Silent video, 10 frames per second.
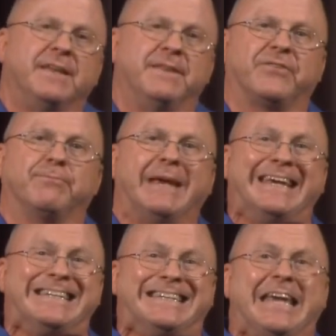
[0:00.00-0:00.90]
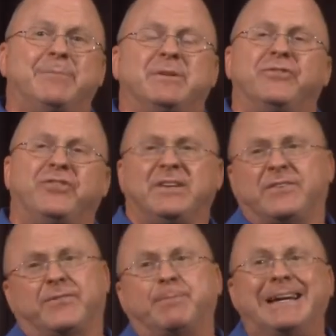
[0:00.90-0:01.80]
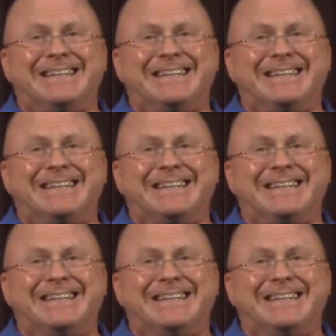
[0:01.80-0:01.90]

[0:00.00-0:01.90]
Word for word: This man came to Jesus by